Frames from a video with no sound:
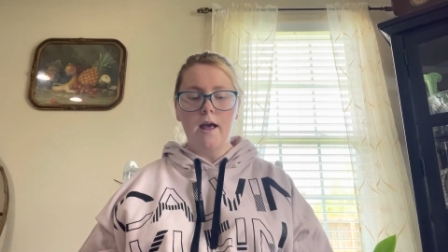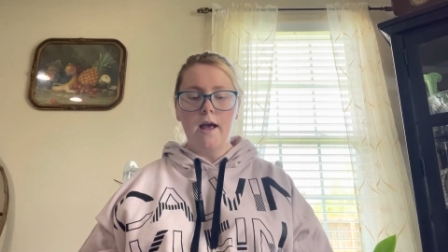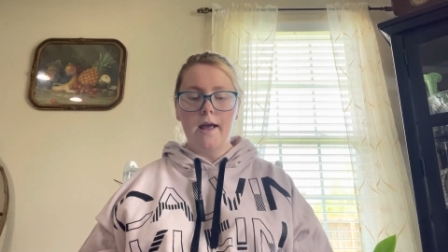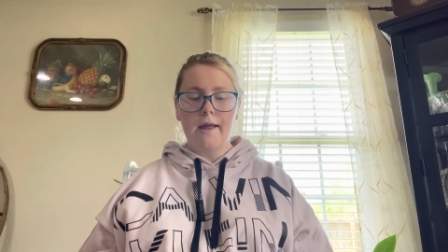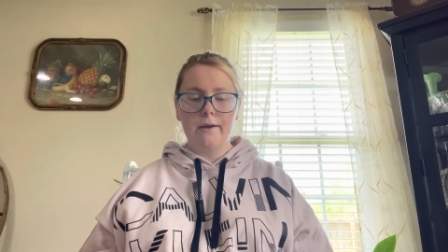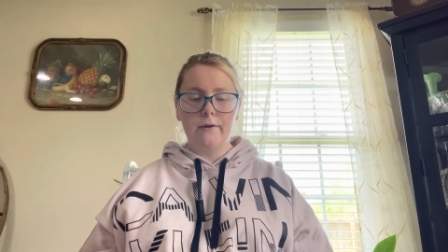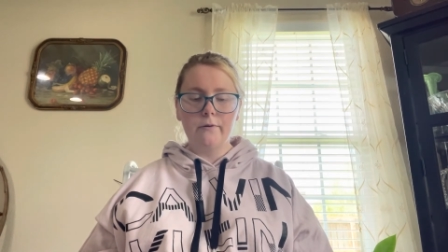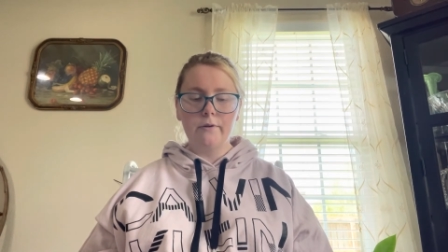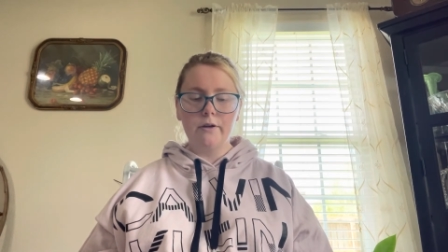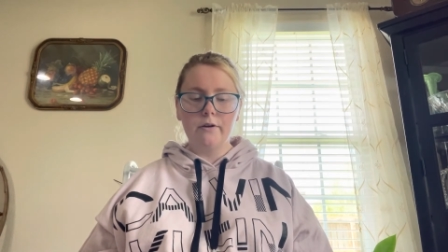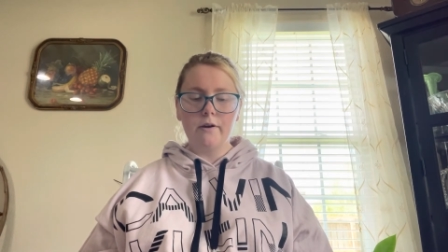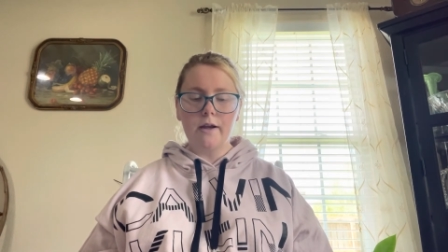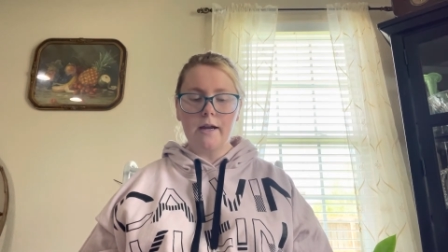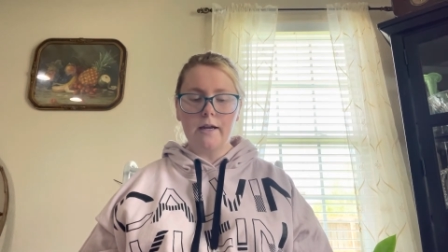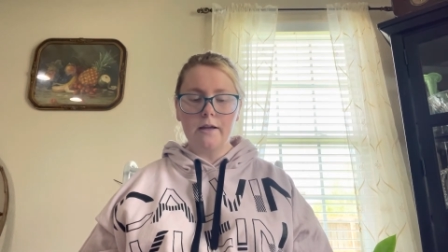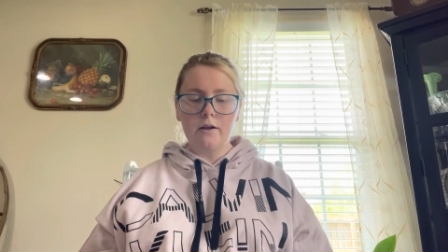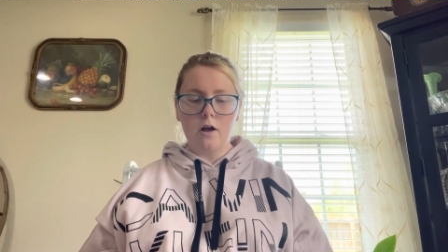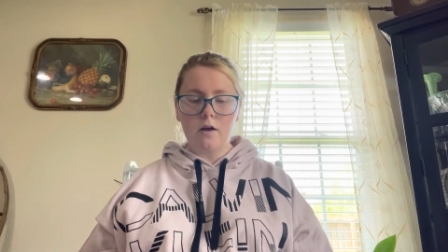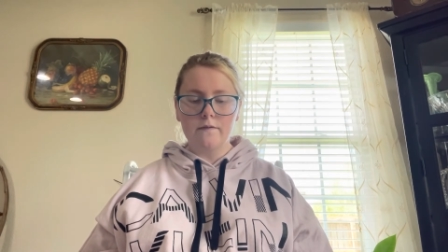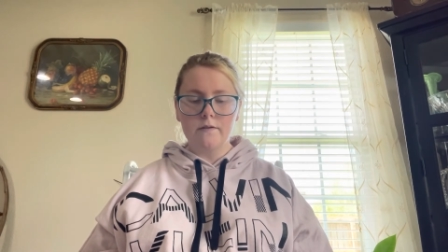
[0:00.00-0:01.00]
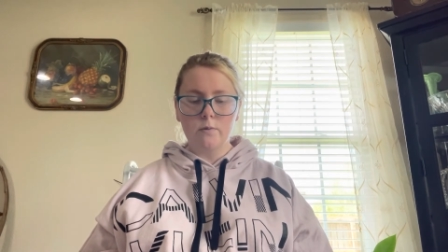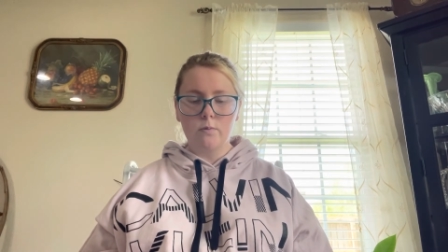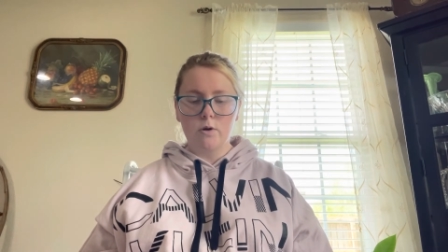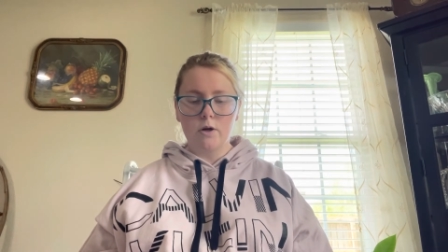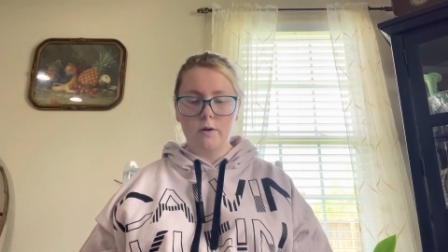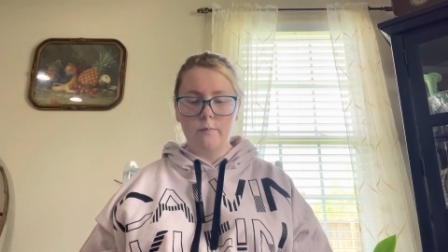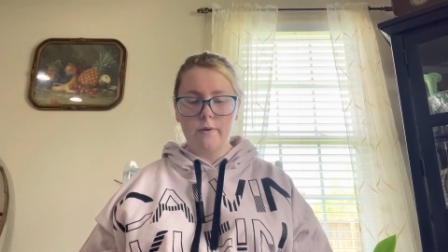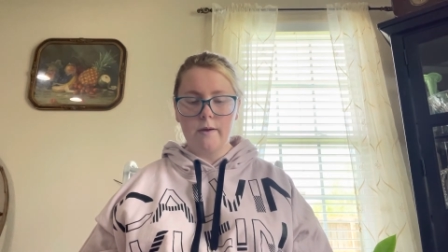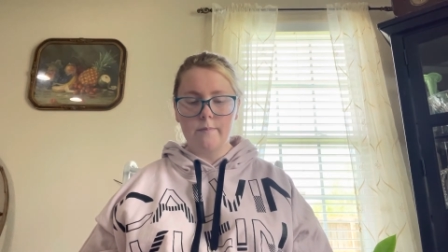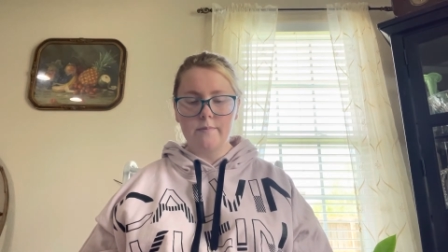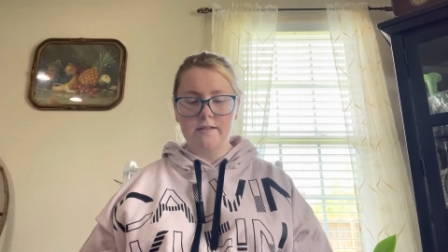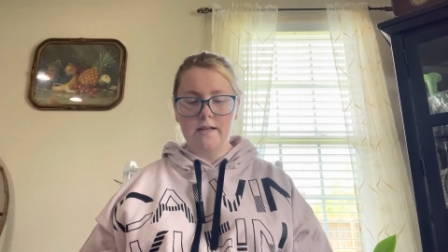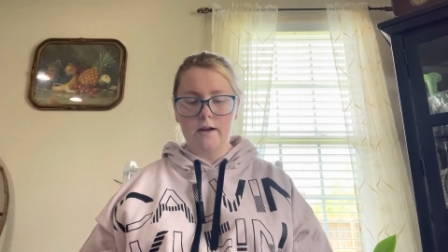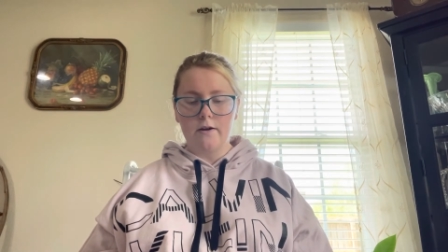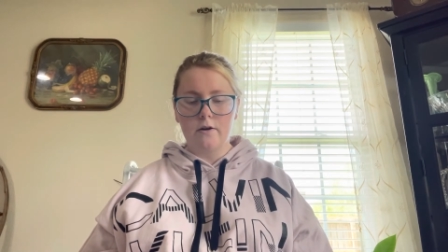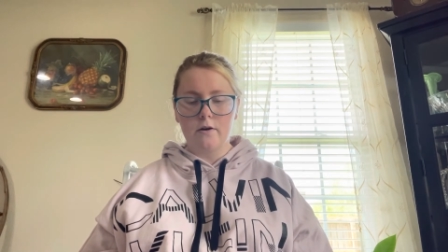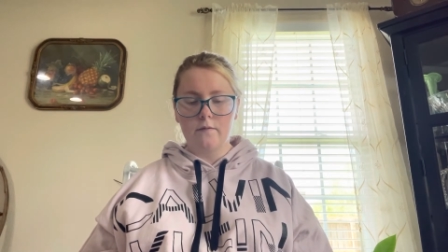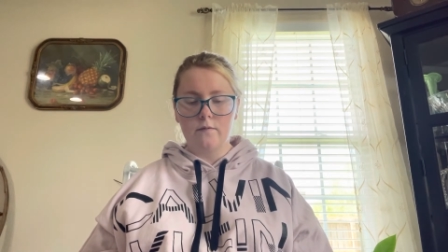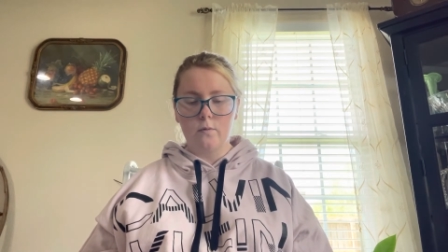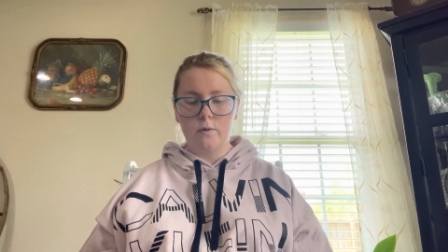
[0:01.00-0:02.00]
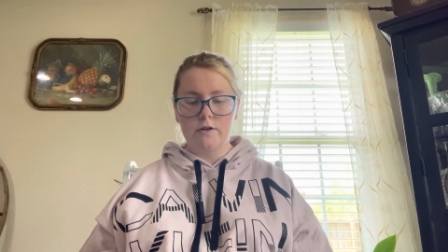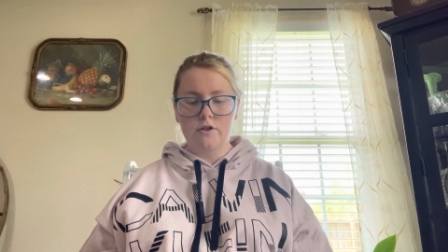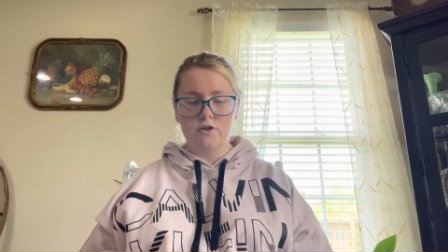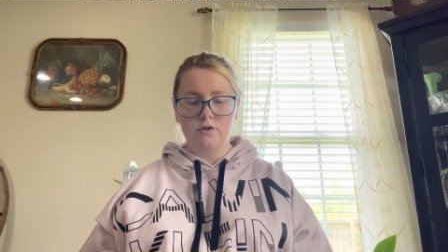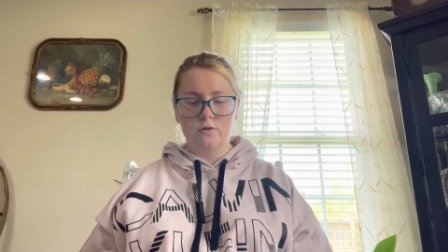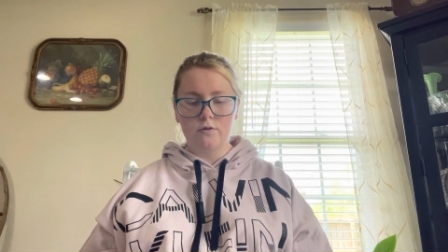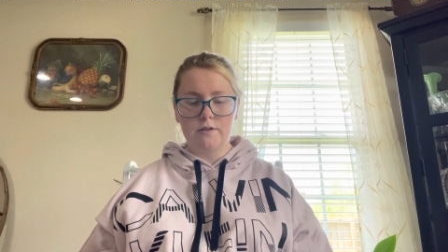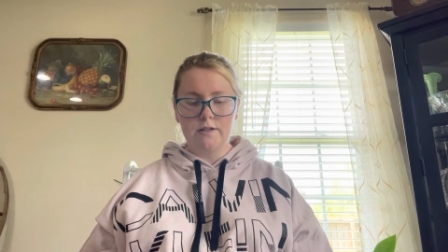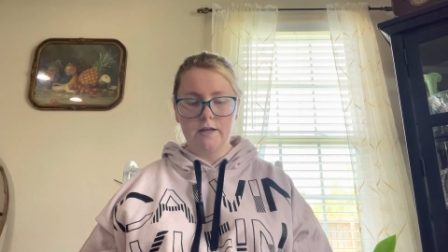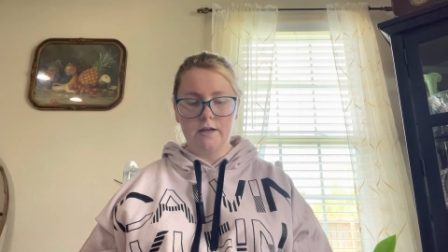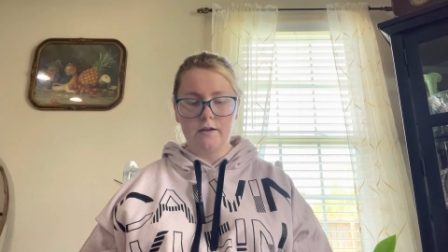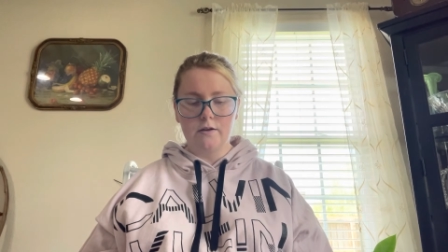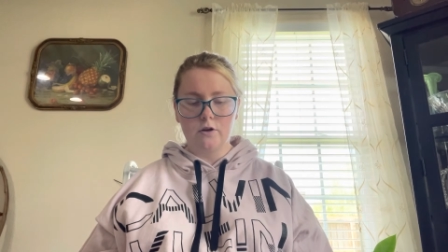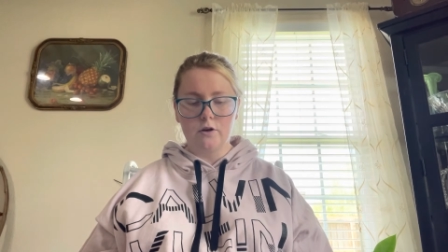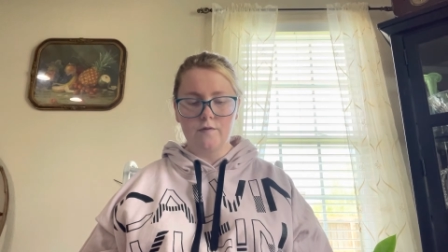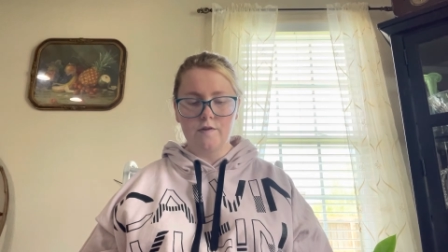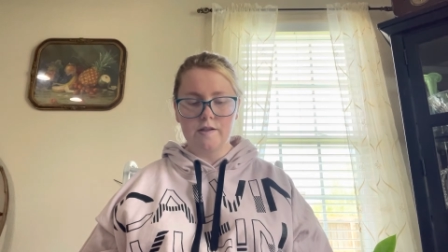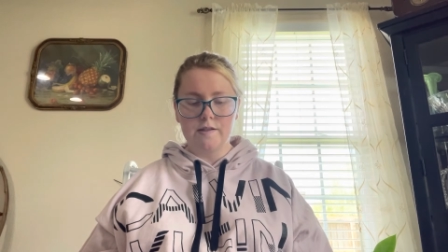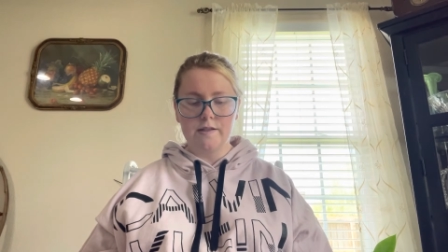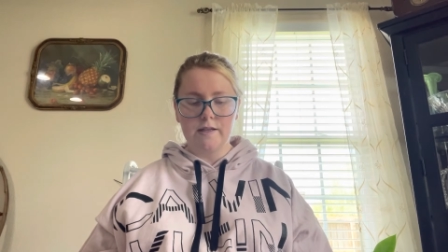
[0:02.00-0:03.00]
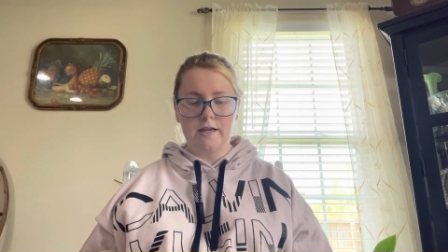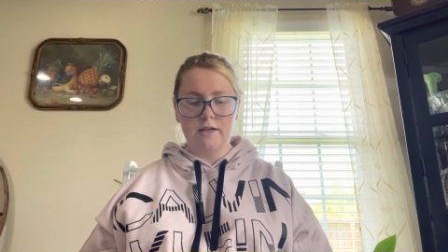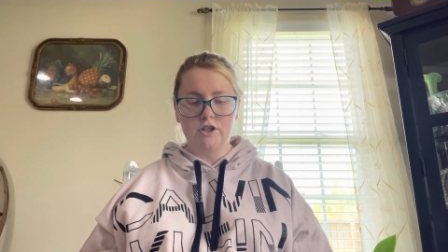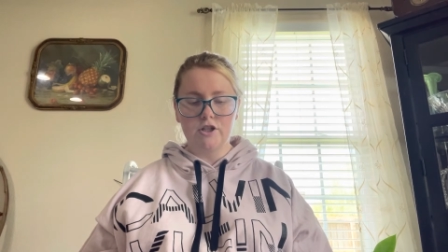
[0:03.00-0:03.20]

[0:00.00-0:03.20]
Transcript: I know you're heading off to work, Pip said, her voice jolting nervously.